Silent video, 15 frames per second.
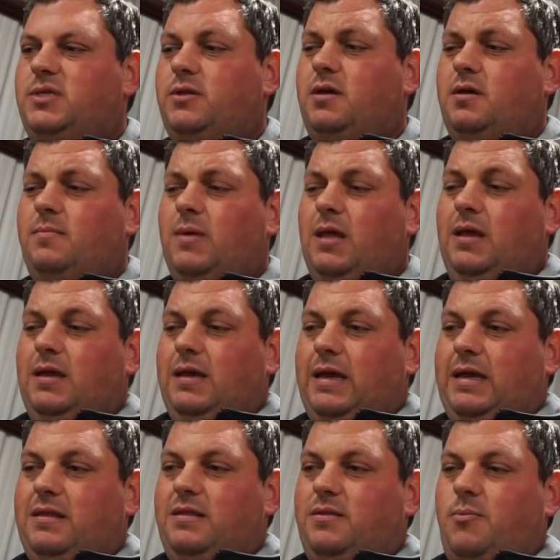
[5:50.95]
So the
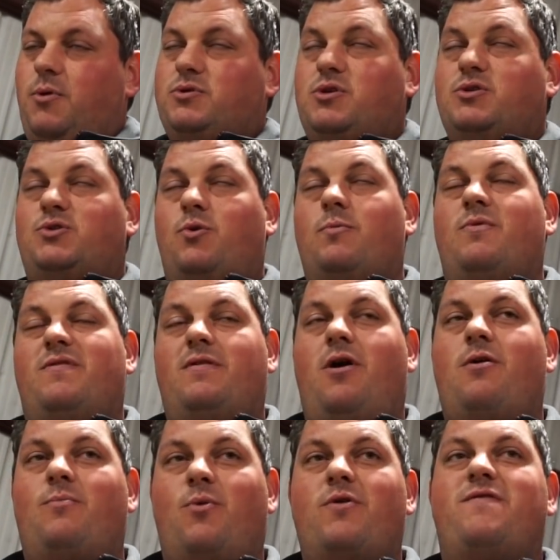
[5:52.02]
Prochargers are
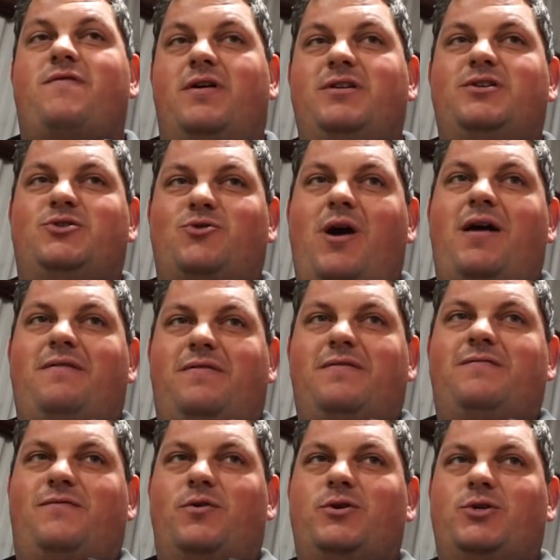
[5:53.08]
more fun to drive
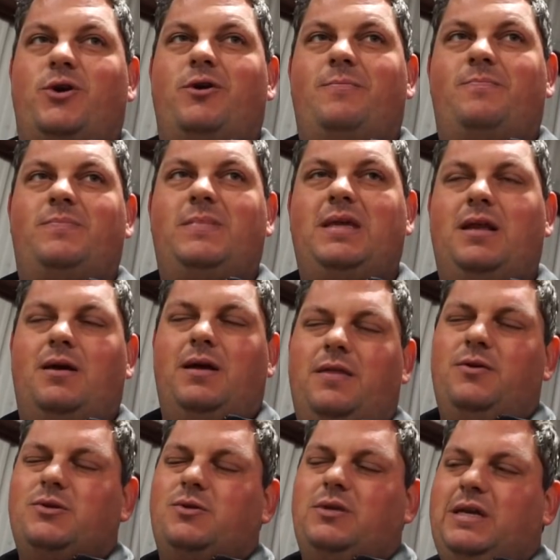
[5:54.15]
for sure. And
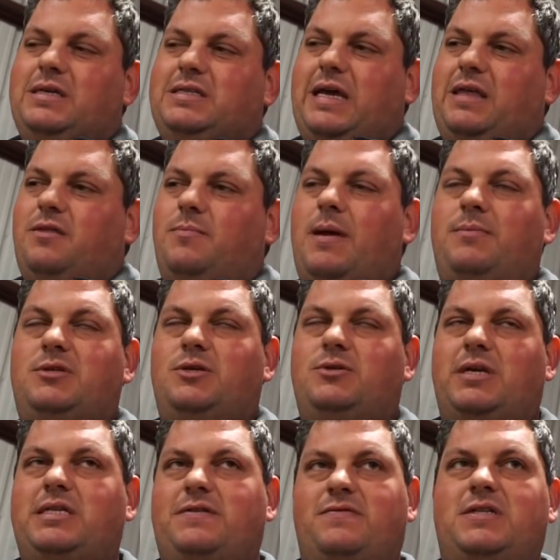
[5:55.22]
there's only a tenth, maybe 2
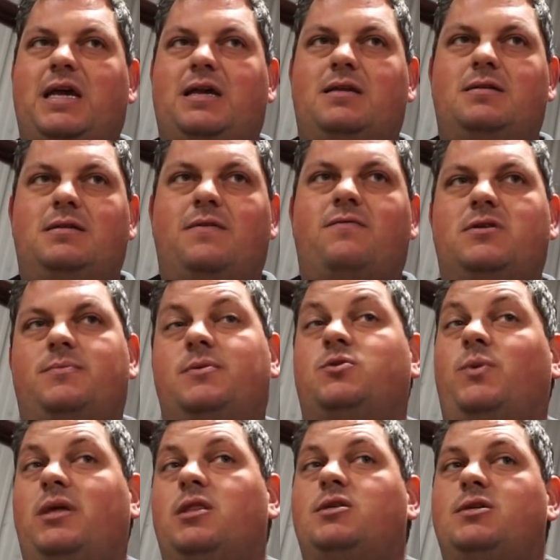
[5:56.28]
tenths of a second difference
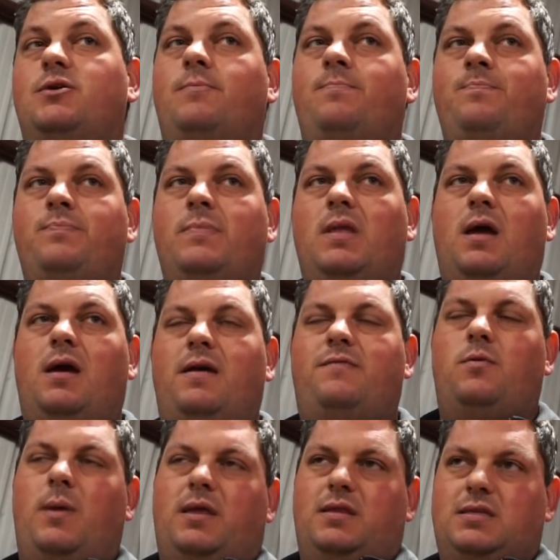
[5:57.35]
between the two. If
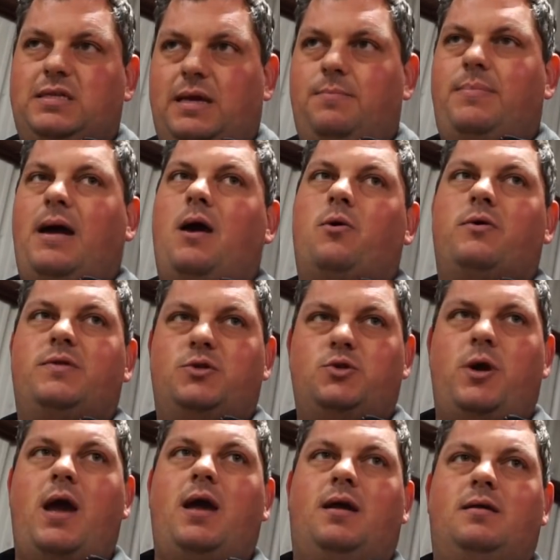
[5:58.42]
they're making the same power of the
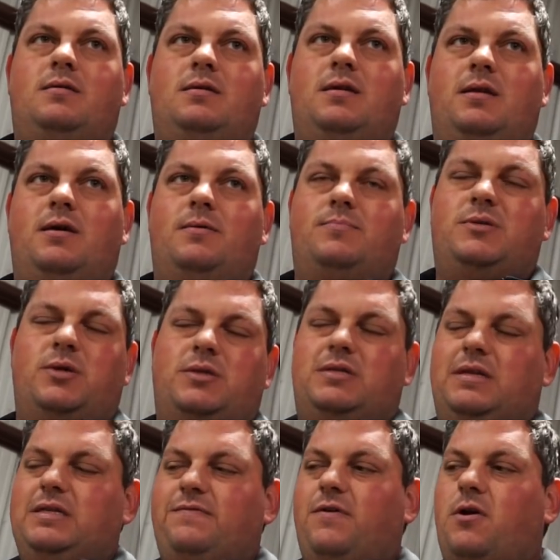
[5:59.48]
track, so
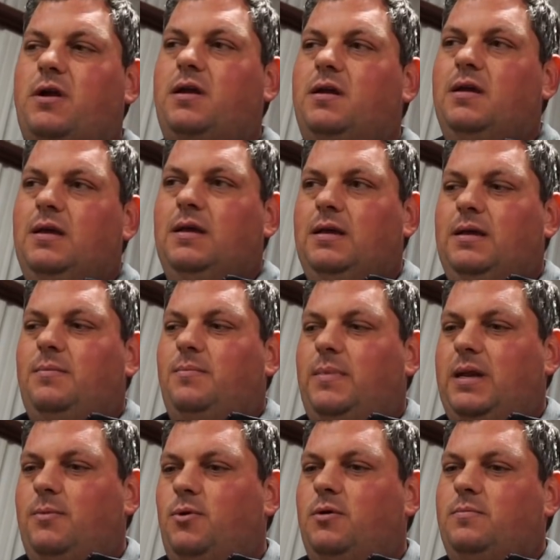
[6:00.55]
it's very
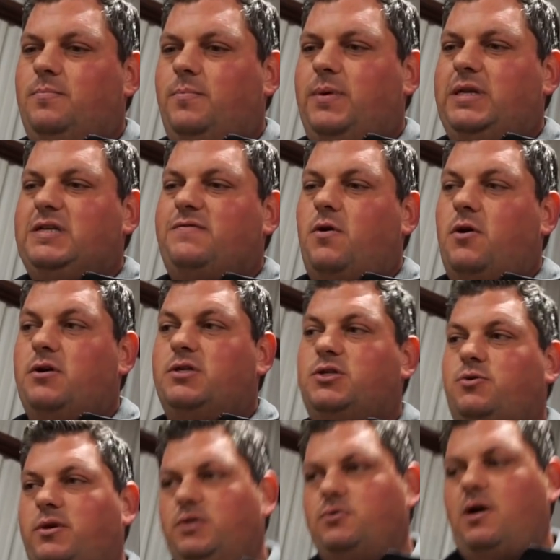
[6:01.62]
minimal. But as far as
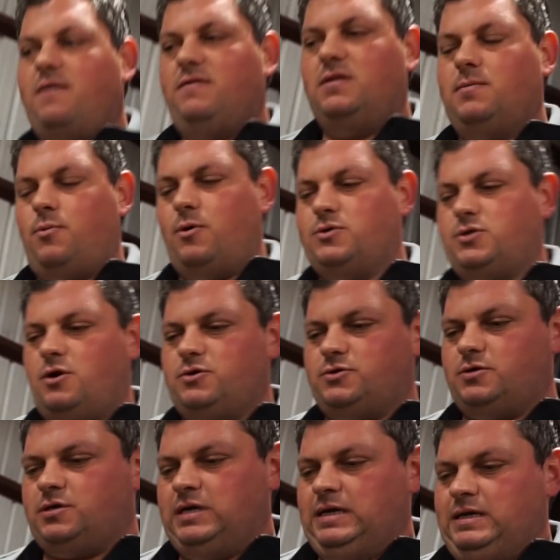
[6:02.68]
street driving, the
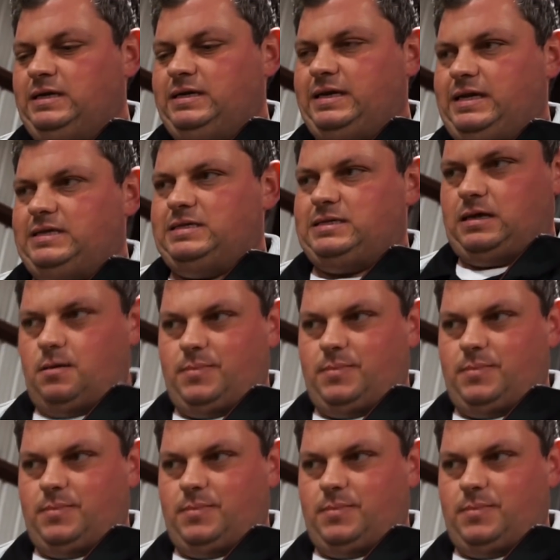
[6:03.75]
Procharger is a